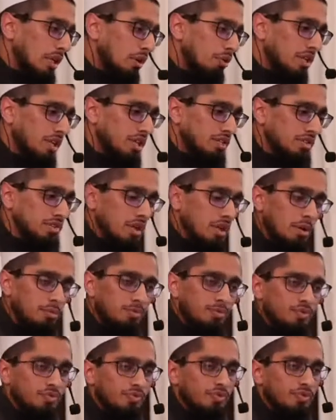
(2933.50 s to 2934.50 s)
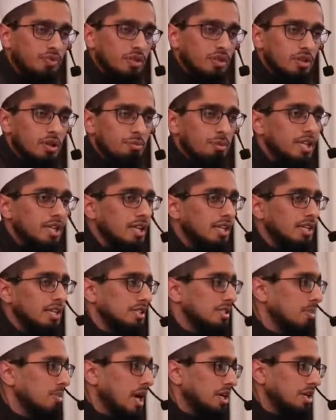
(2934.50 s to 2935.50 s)
nisab, but that doesn't
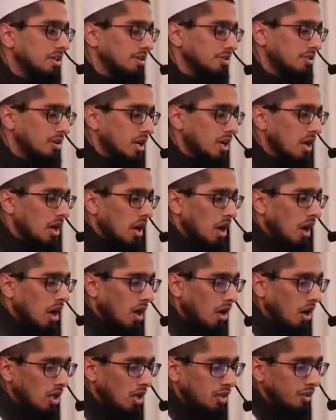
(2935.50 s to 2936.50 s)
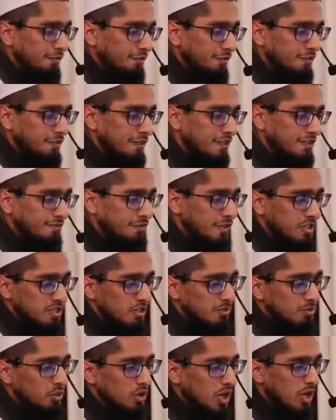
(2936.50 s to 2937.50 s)
matter. On the first of
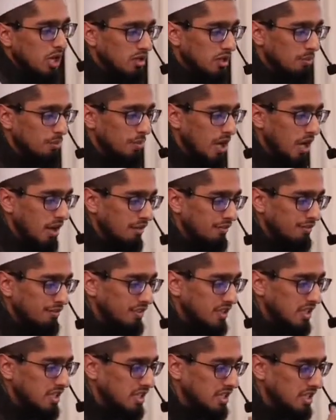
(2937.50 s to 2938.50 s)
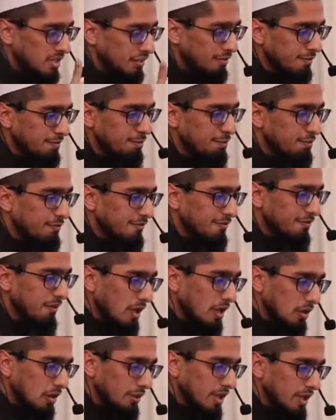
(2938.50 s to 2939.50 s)
Muharram of the year
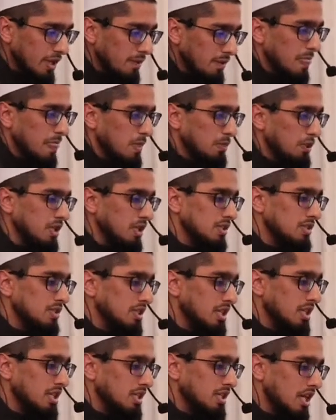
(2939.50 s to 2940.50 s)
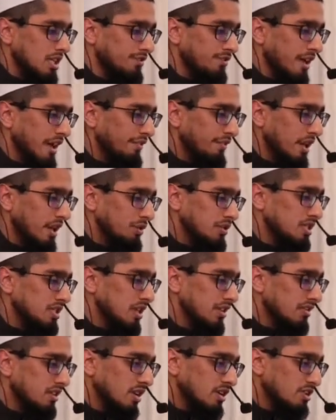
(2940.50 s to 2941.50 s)
following, we can see that he has
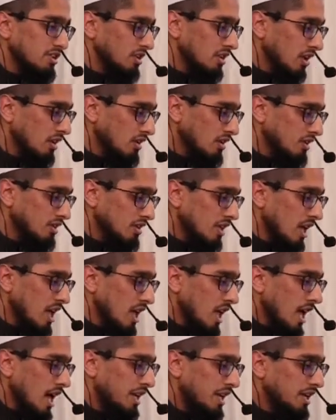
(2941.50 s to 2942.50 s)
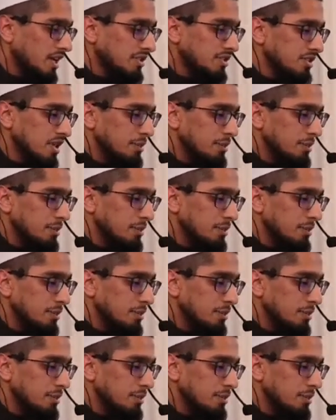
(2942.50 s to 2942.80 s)
$5,700 and nisab is